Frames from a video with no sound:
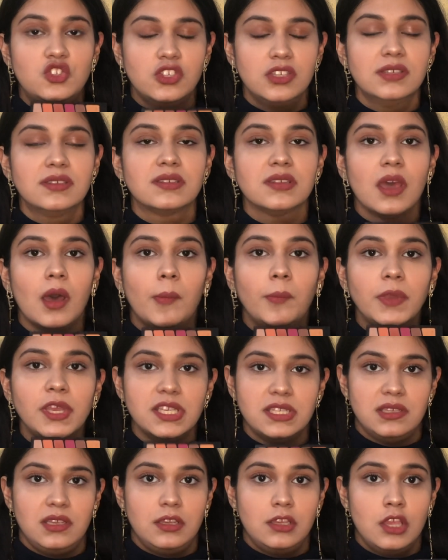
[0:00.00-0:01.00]
just
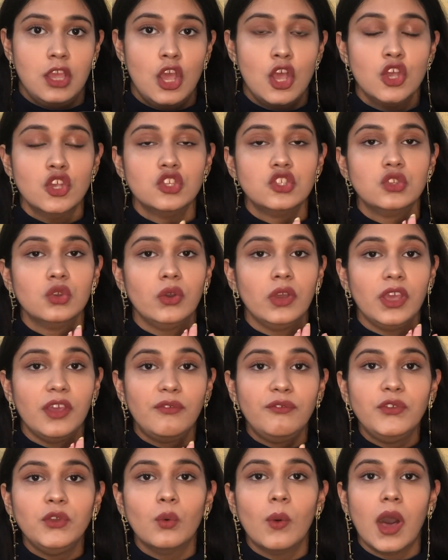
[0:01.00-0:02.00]
amazing. So
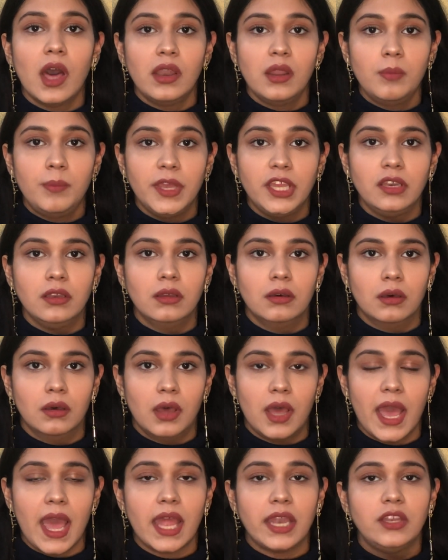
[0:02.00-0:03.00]
if you are a beginner
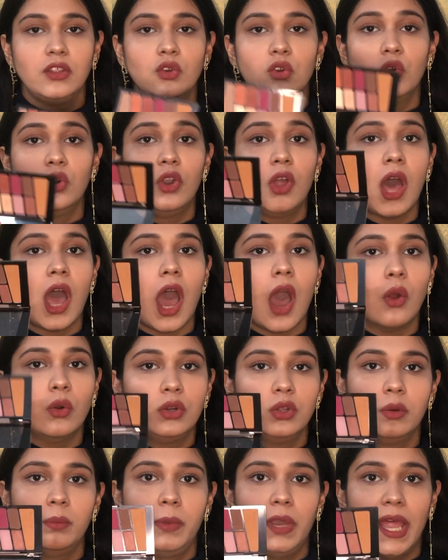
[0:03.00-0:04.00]
and you don't know how
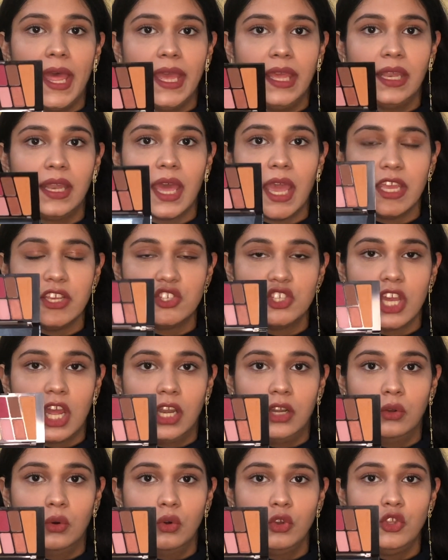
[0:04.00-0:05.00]
to apply an
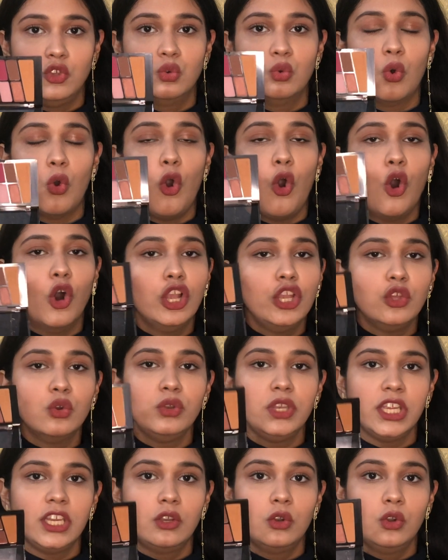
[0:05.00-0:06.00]
eyeshadow, all you
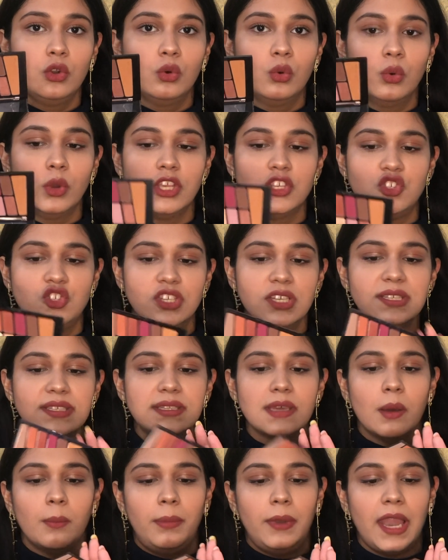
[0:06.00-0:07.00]
need to do is just
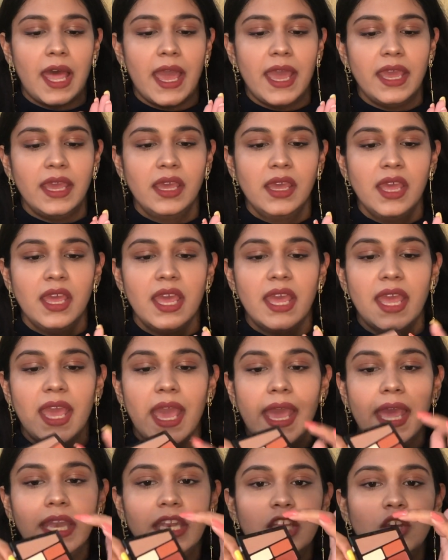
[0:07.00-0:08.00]
apply
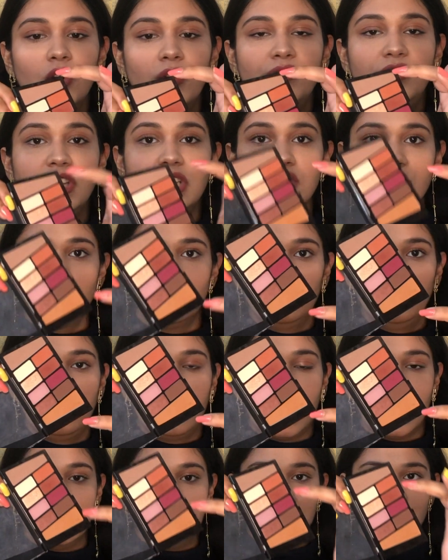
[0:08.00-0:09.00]
any of these two
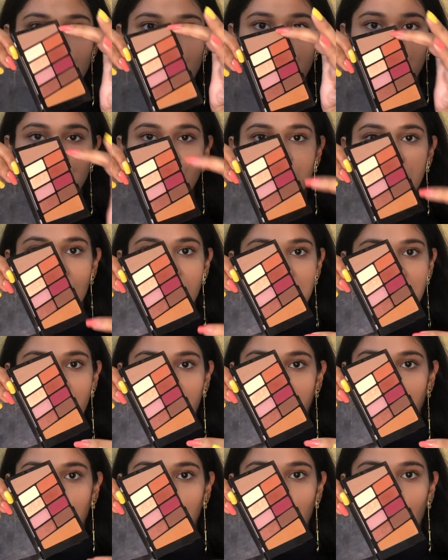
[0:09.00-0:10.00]
transition shades
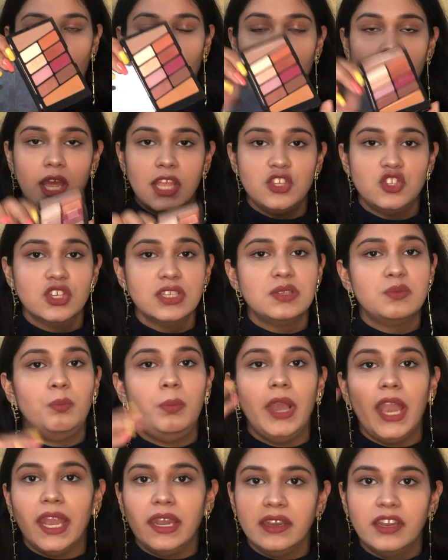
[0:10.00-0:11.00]
right here and just
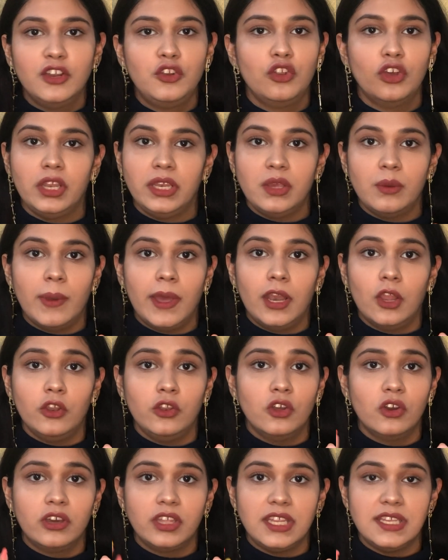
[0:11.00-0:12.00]
blend it really well on
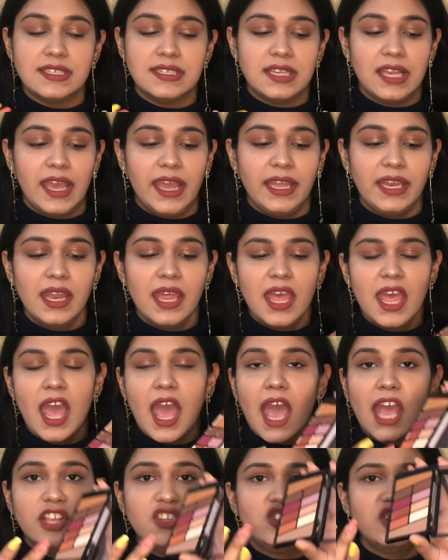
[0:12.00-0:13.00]
your crease line,
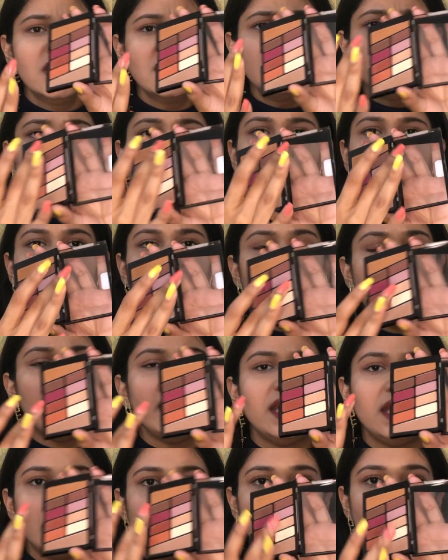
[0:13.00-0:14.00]
and just put
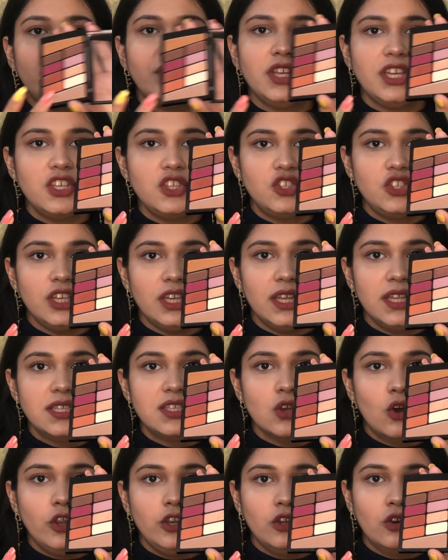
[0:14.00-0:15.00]
any of these shades
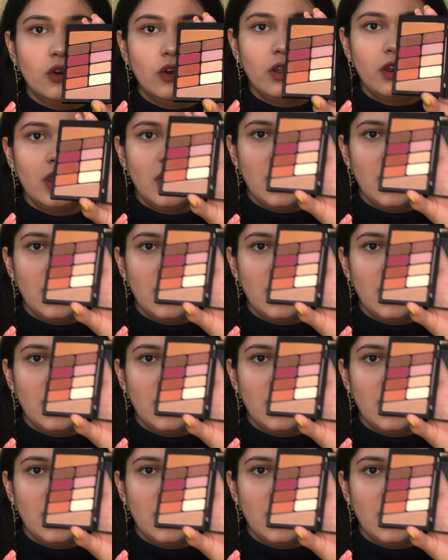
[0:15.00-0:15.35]
on your